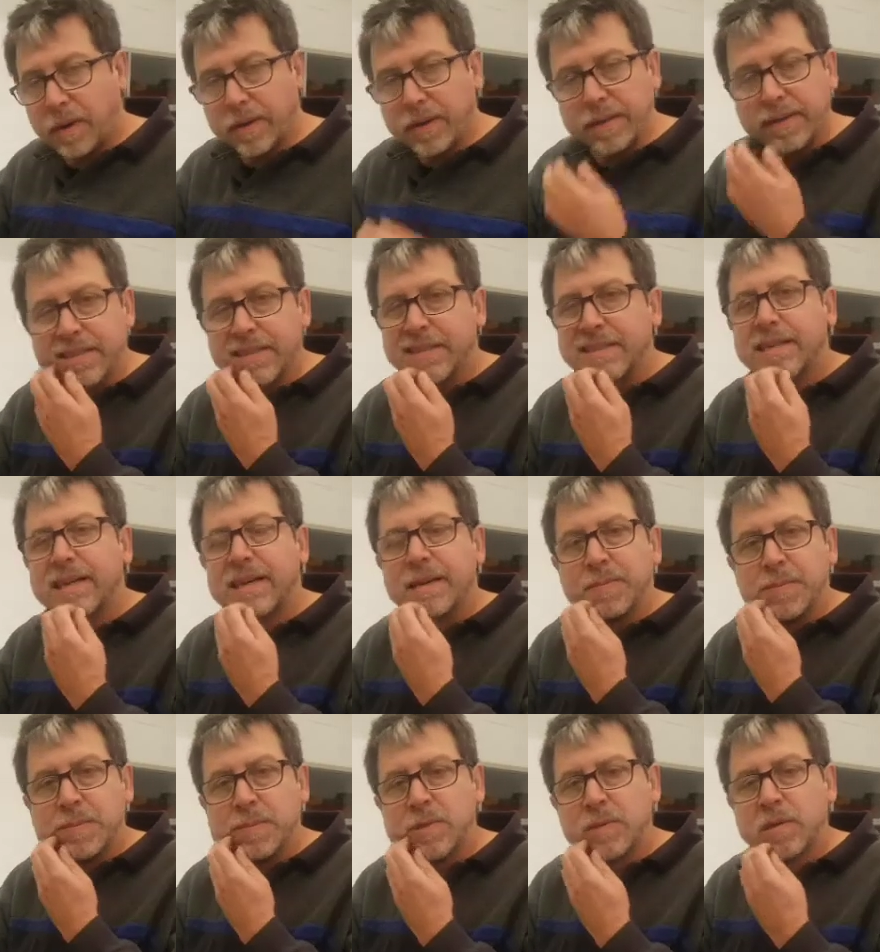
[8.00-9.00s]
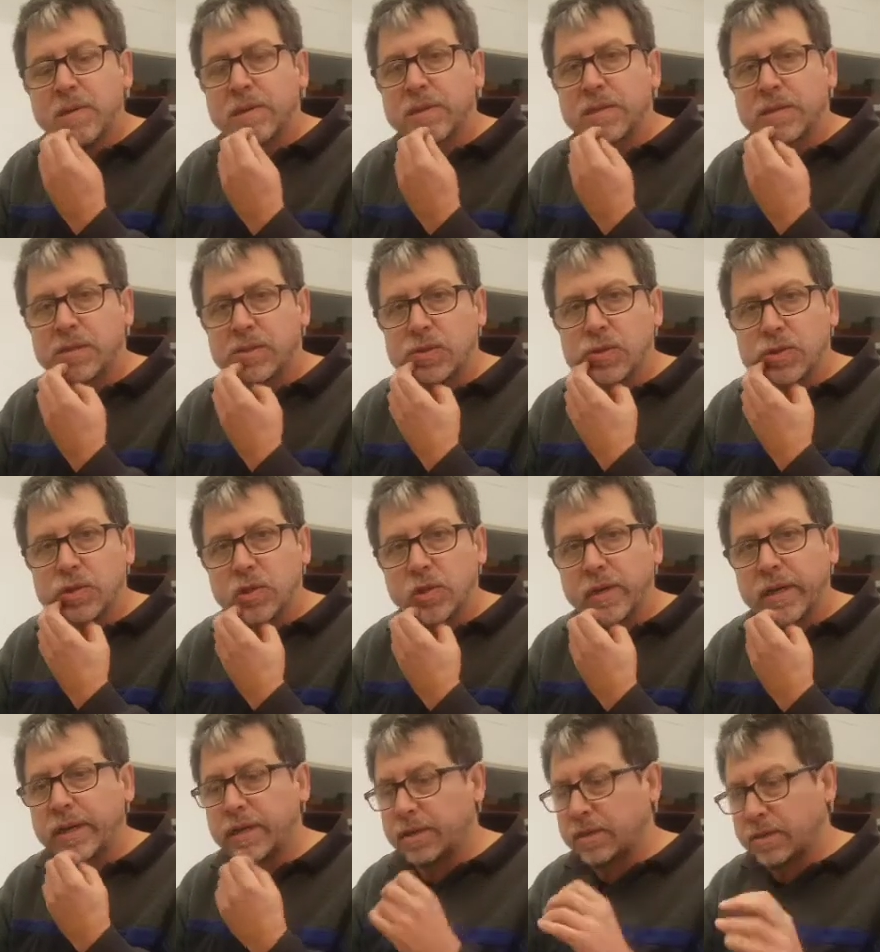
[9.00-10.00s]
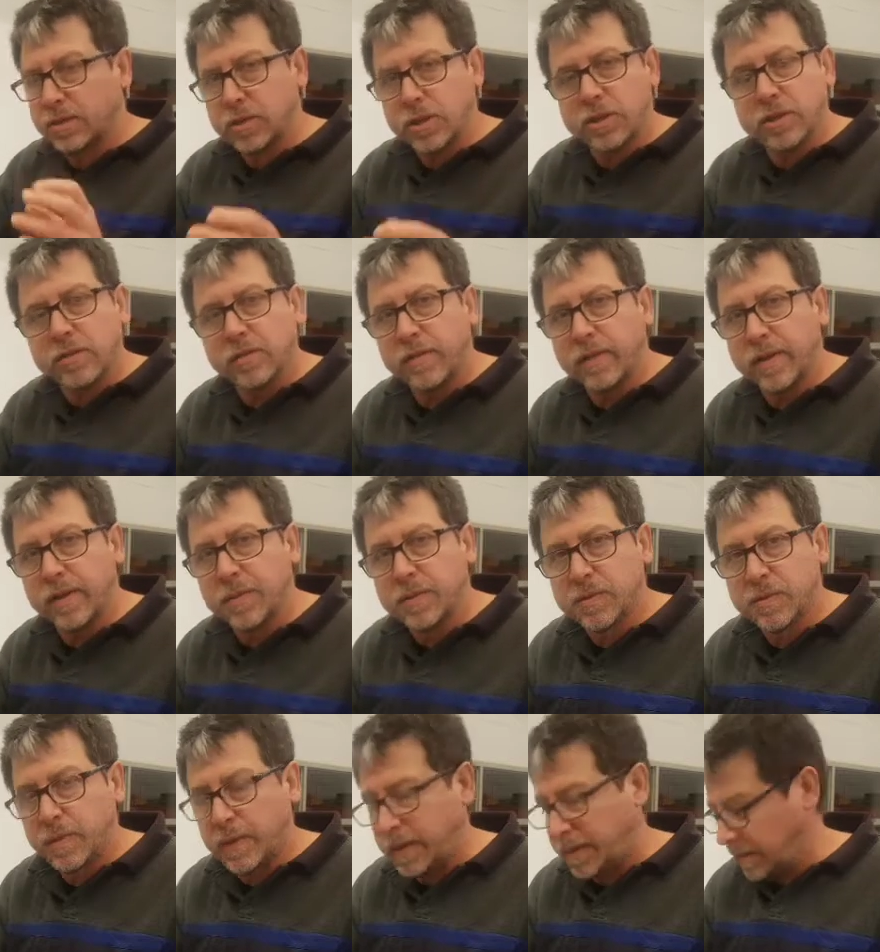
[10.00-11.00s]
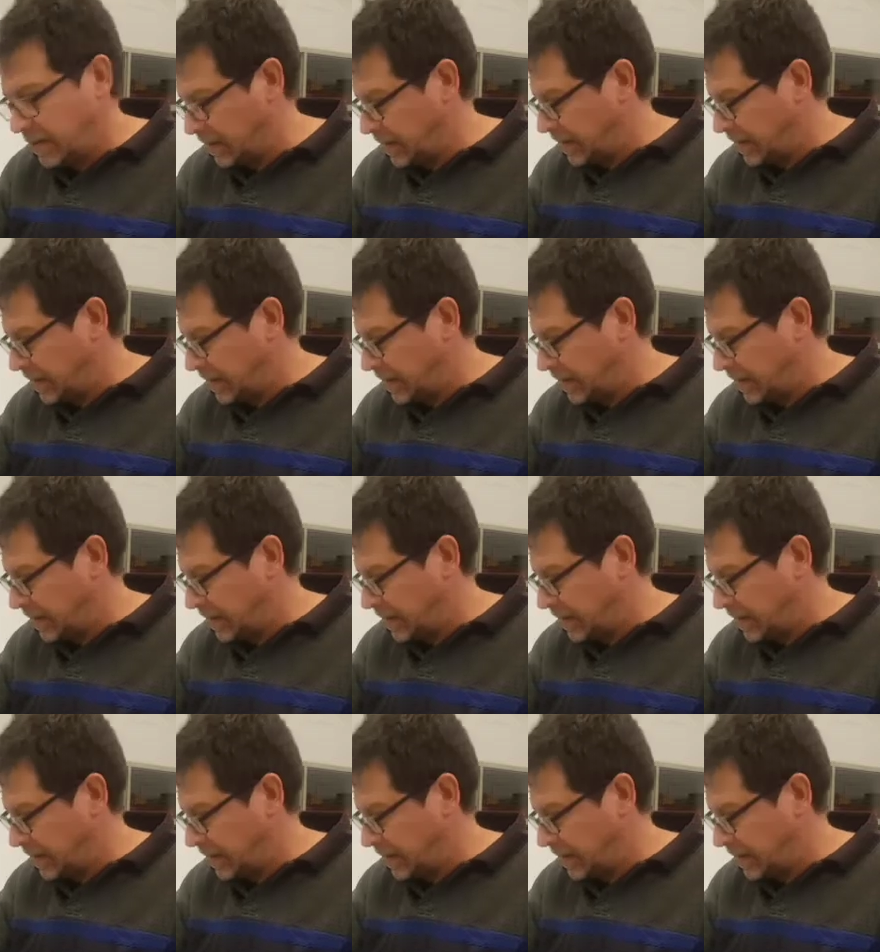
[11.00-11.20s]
on it this time, so I'll show you how to adjust the flame as well.